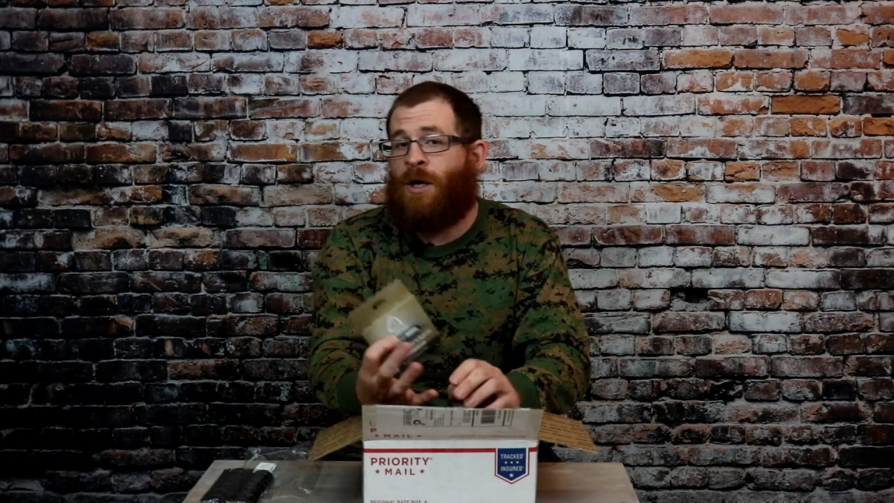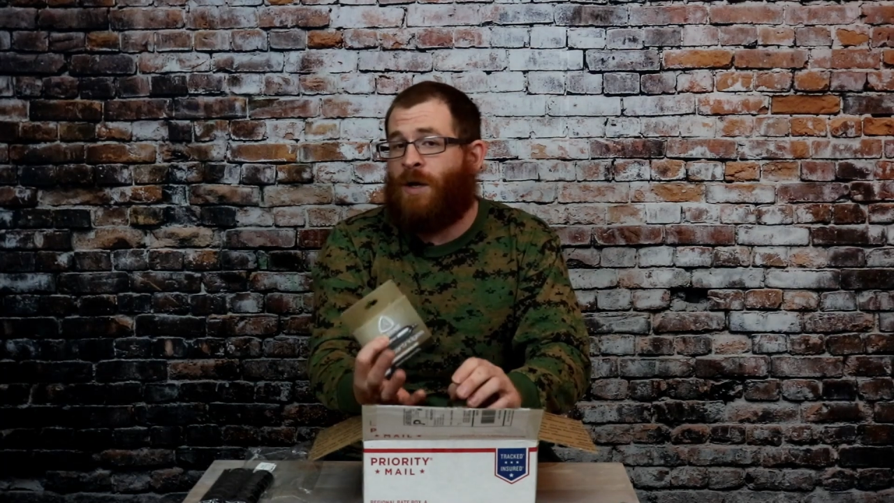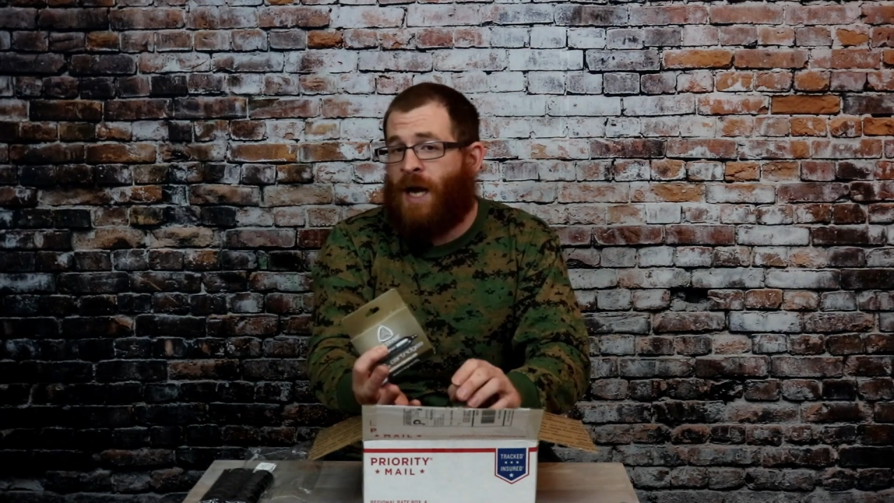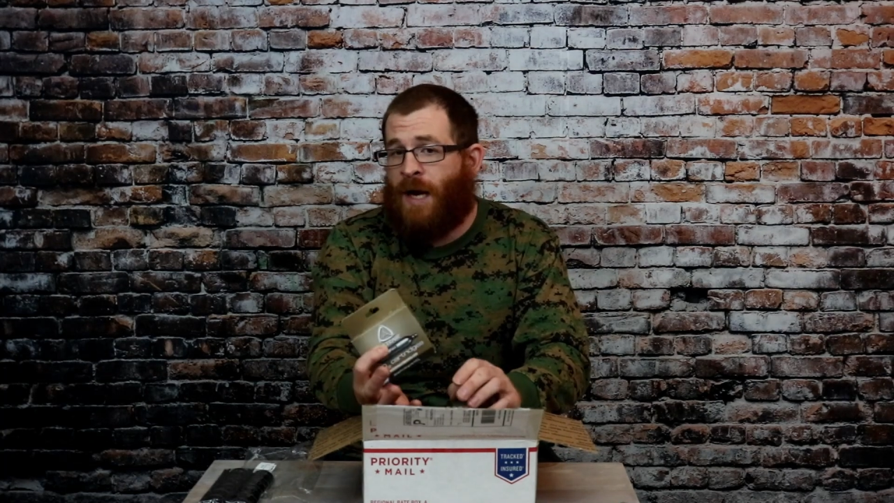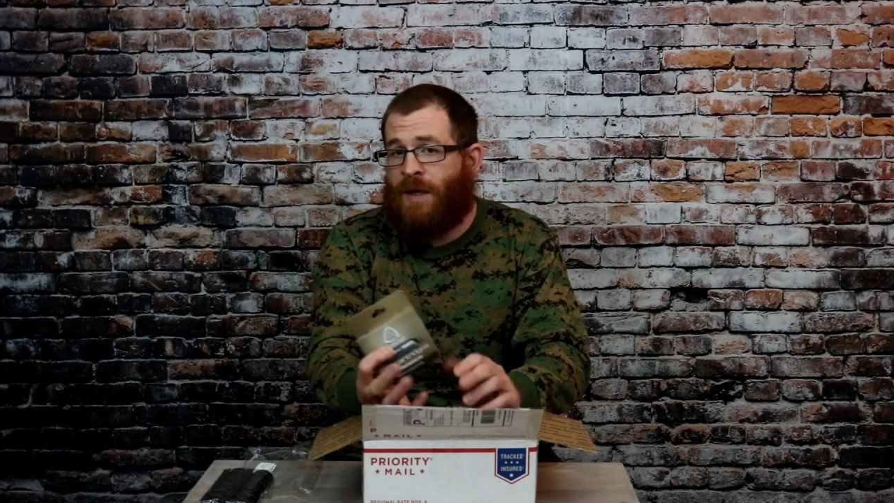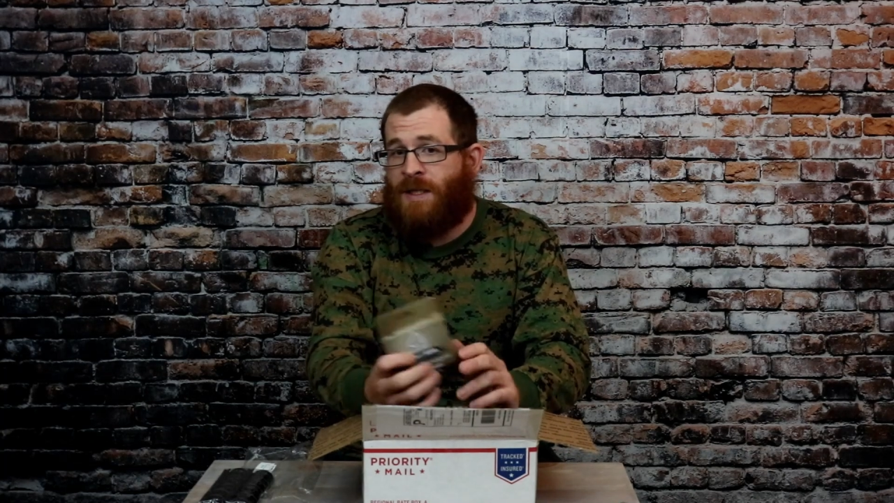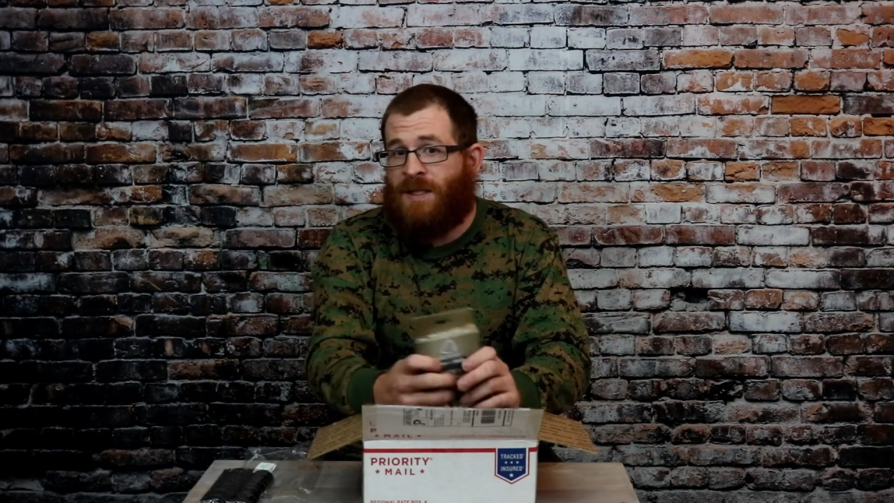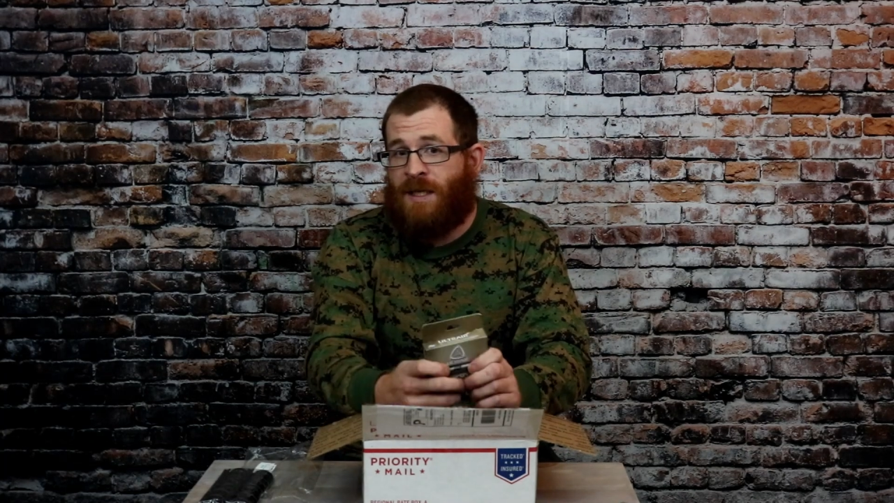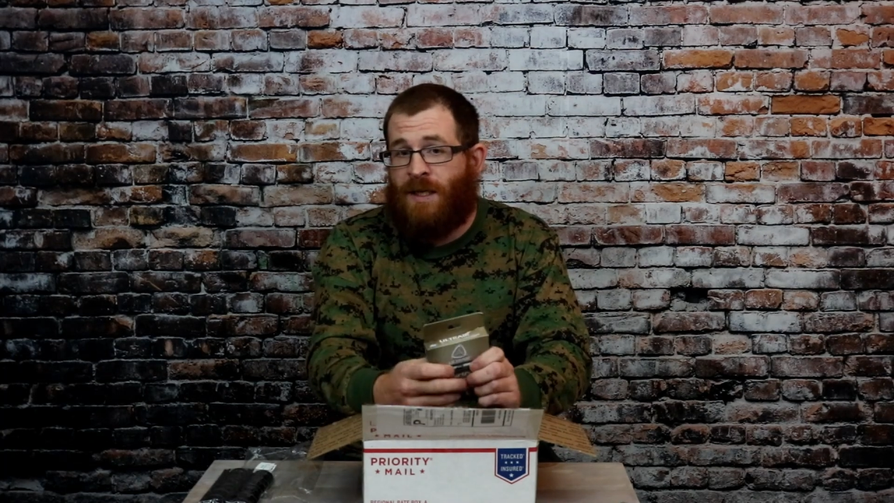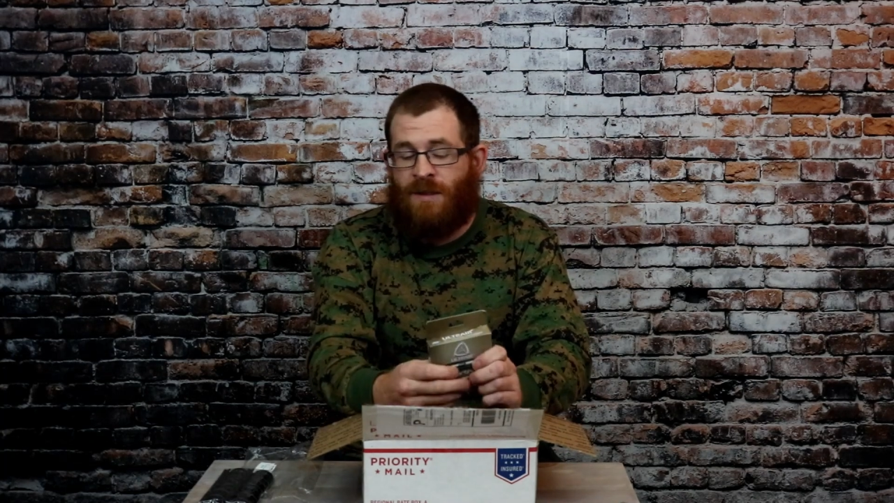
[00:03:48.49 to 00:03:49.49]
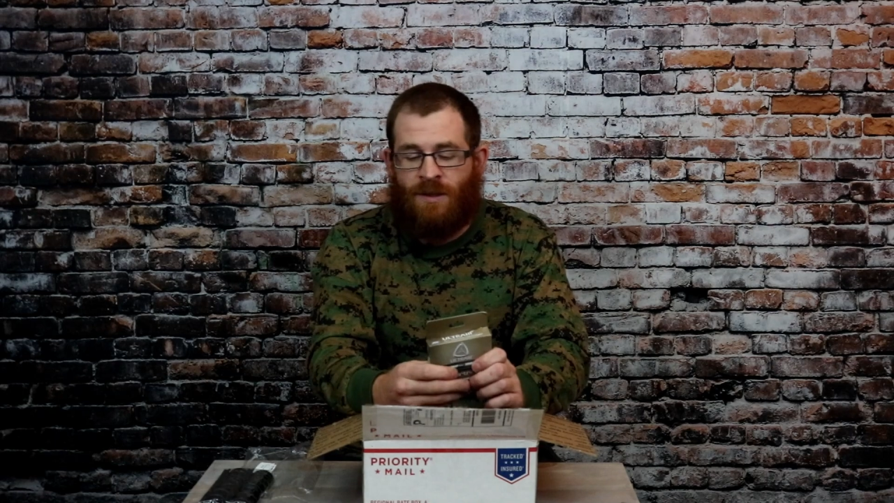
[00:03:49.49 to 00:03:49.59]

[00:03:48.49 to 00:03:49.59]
you know, carries these.